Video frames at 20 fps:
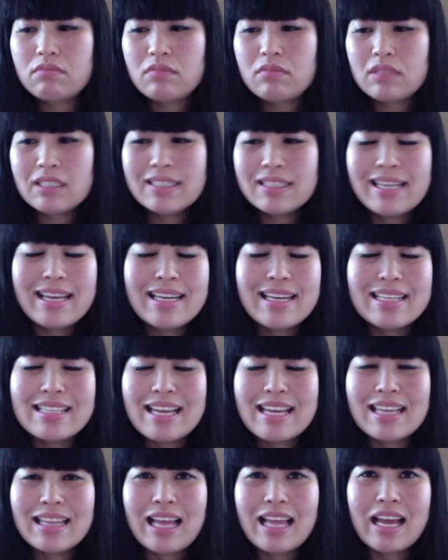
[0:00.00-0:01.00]

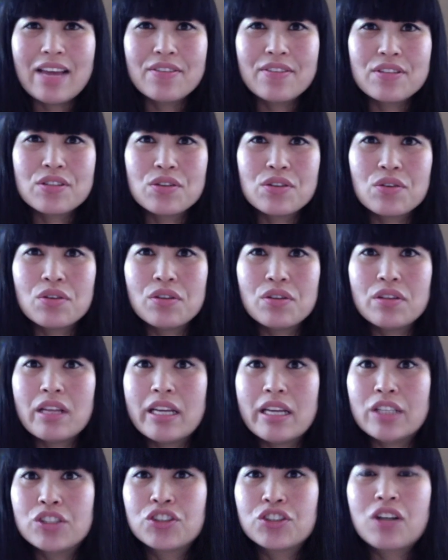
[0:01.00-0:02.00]
day-to-day life, so
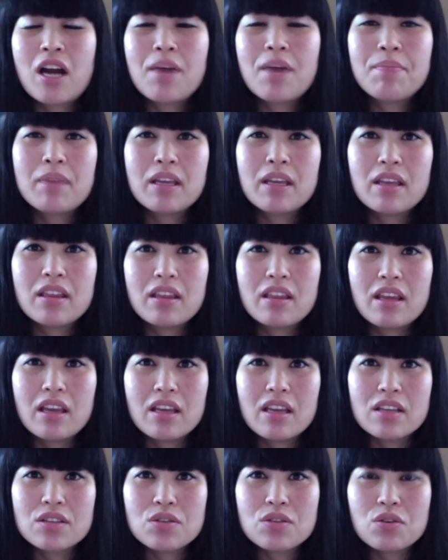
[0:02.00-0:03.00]
like dropping
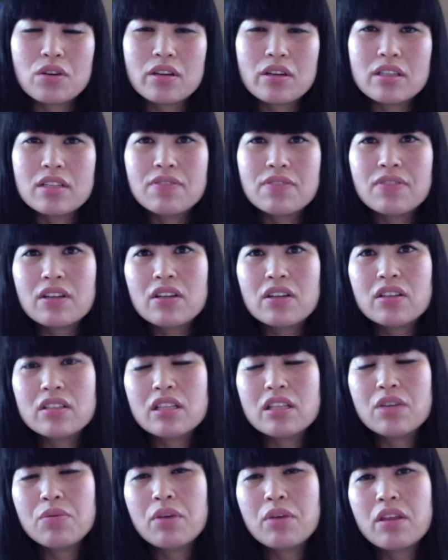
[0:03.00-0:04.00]
things or
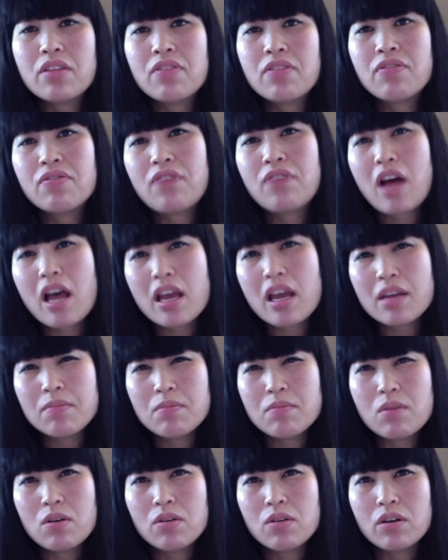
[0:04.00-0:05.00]
difficulty with
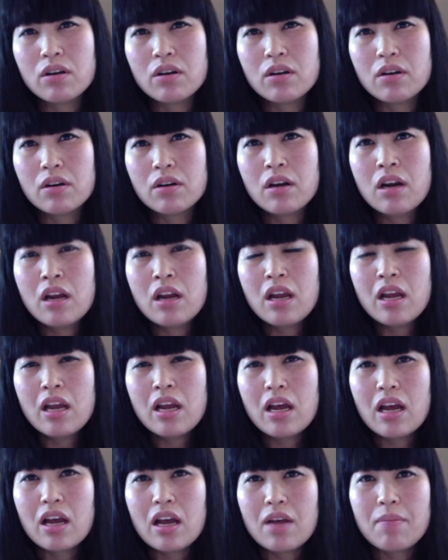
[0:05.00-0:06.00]
fine motor
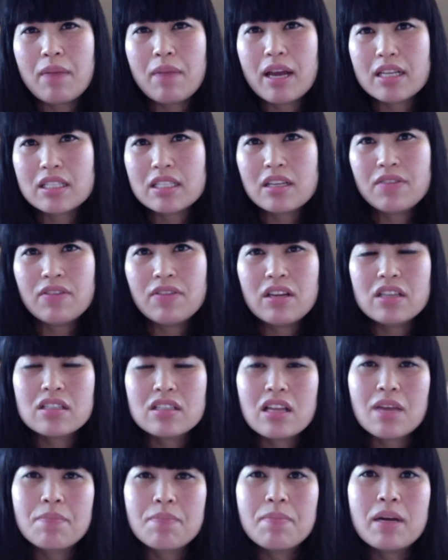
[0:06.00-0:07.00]
activities
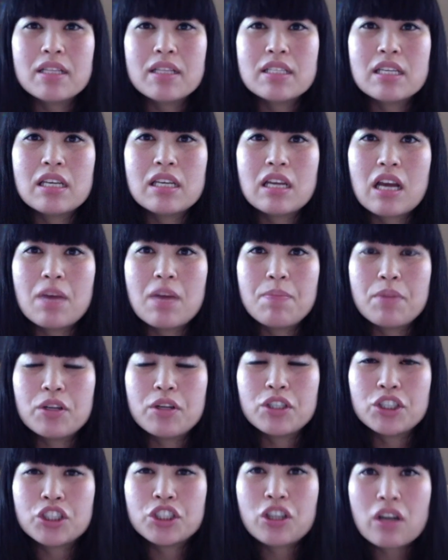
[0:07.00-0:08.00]
like buttoning up
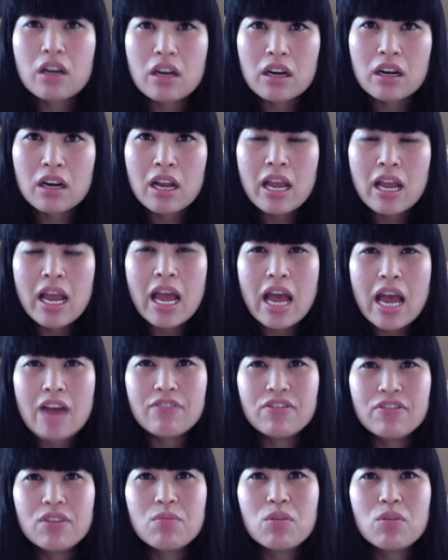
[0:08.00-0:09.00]
your shirt.
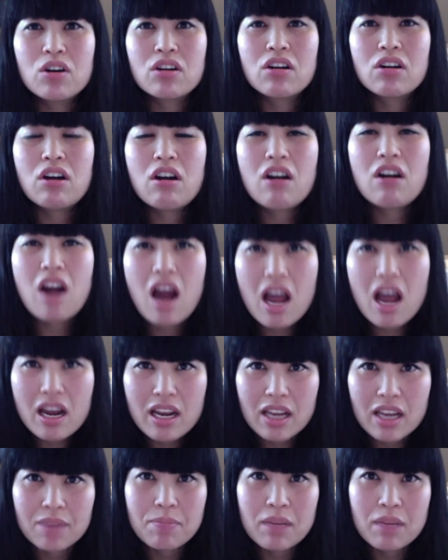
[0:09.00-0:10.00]
And for more
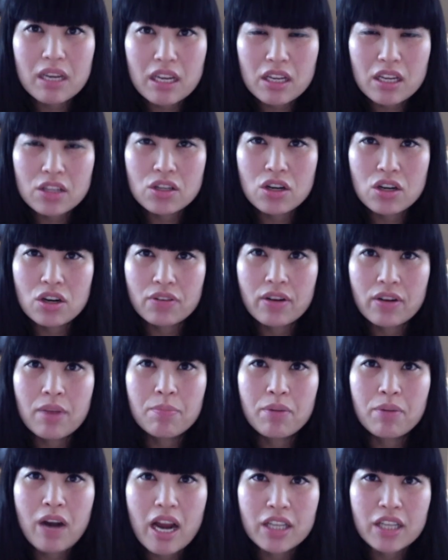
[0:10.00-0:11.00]
chronic median nerve
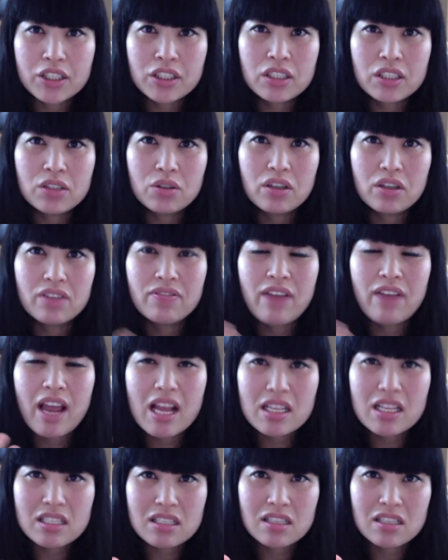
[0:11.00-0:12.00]
compression or
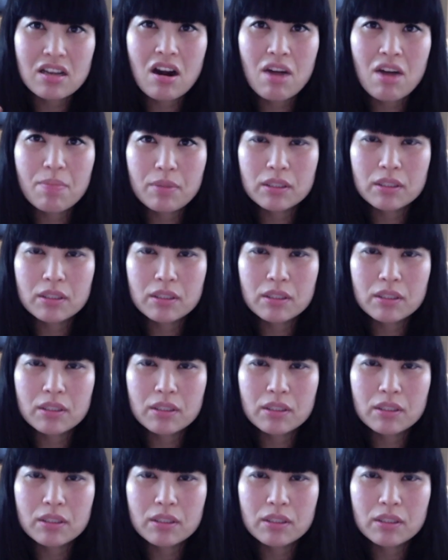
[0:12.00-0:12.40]
advanced carpal